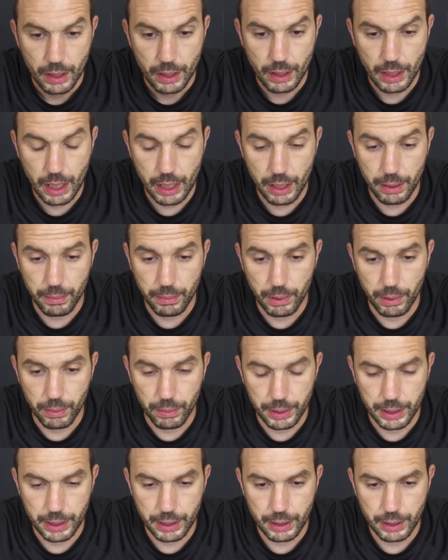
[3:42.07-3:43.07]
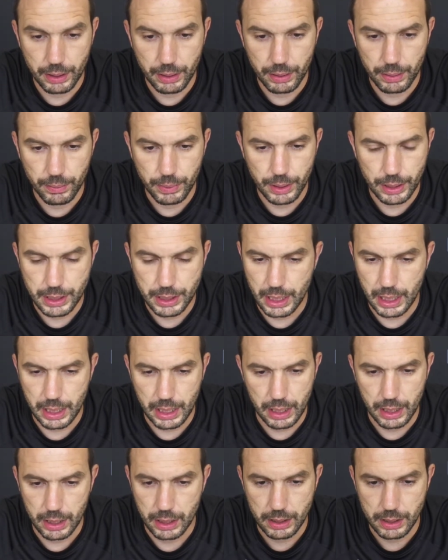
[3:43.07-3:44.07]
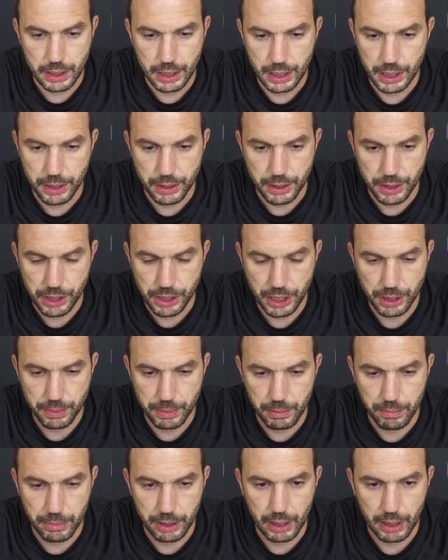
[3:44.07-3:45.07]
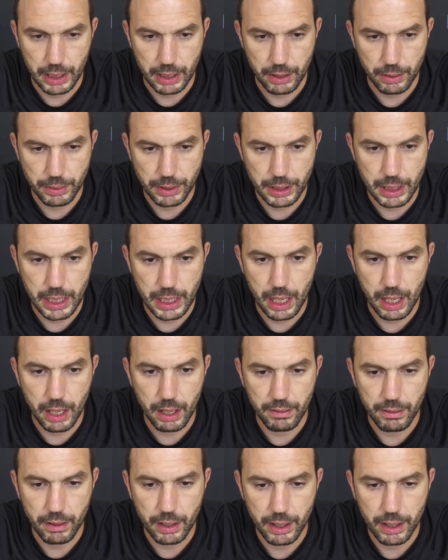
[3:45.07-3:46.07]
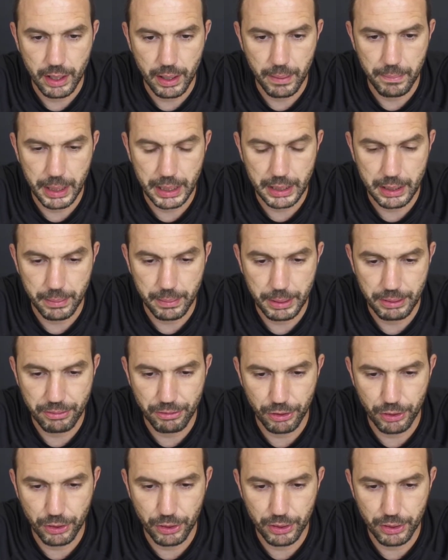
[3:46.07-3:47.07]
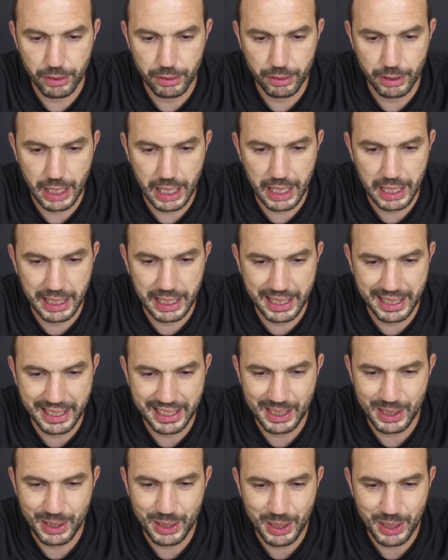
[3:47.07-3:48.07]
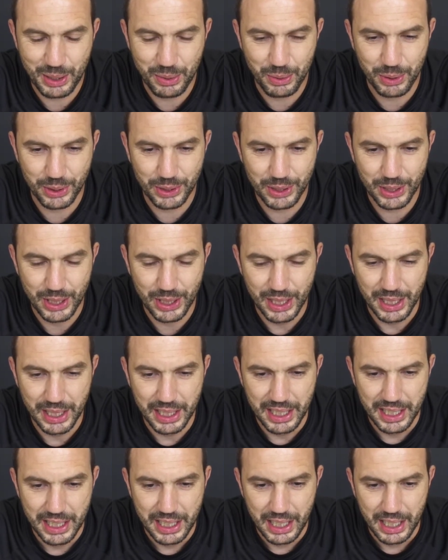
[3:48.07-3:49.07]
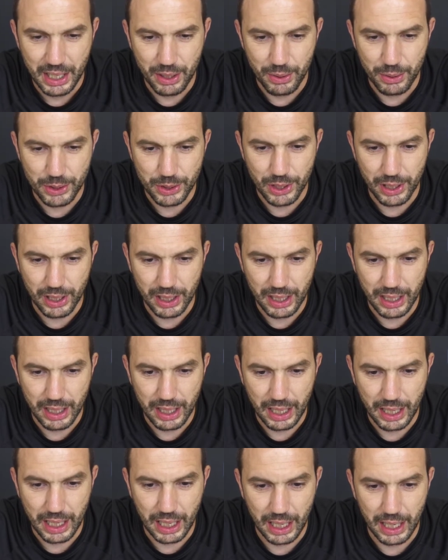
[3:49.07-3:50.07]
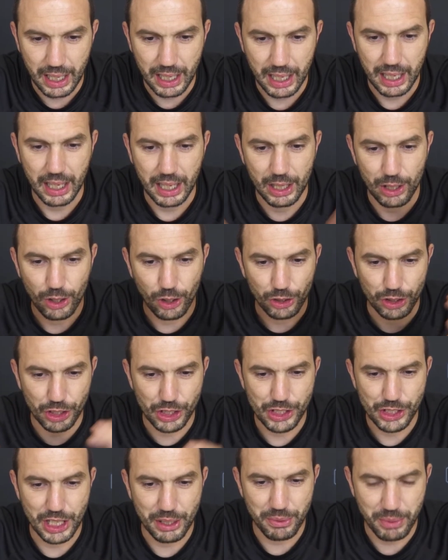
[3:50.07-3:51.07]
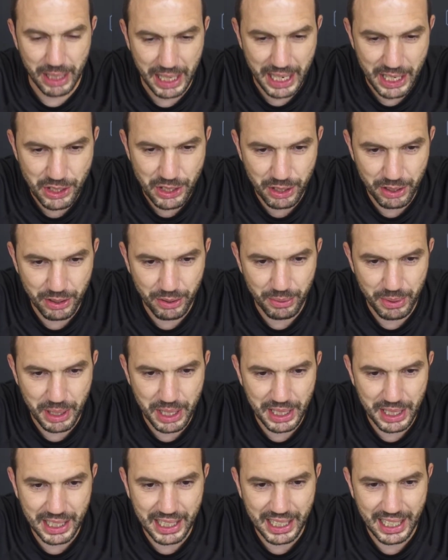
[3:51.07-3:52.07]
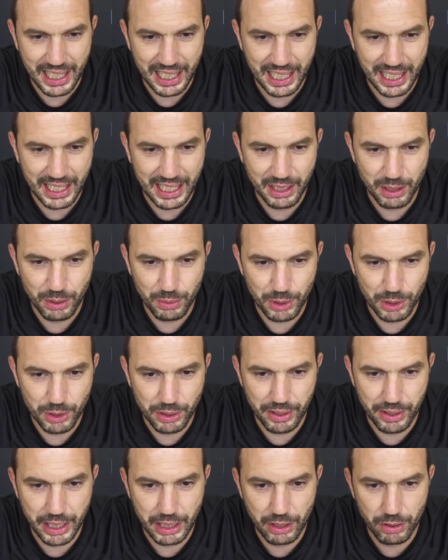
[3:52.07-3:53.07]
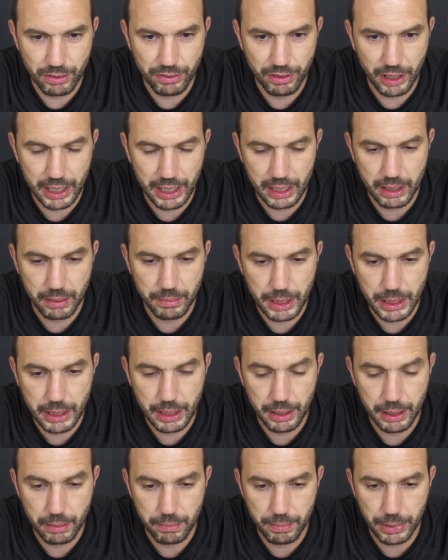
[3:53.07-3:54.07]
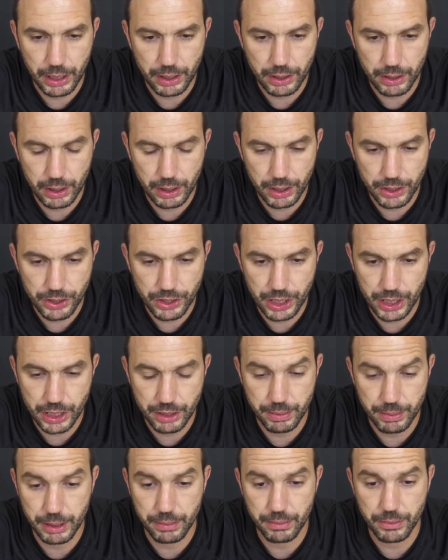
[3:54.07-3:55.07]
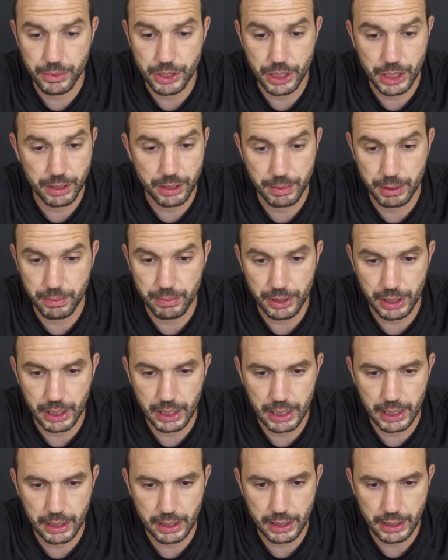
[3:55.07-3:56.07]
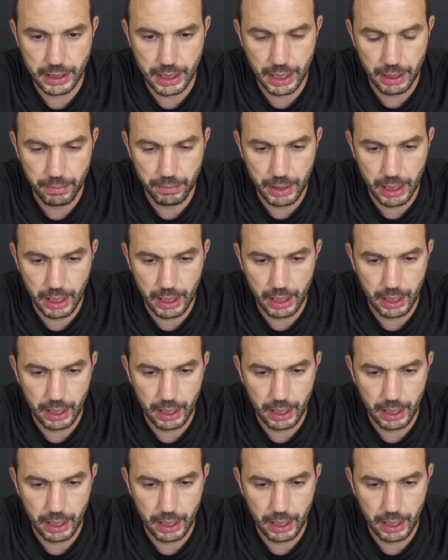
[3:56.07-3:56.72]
Yeah, well, with Sarah, she's been brilliant. Obviously, I met her before online. It was like a long-distance relation already. It was great to finally meet her in person, and she's been brilliant. The same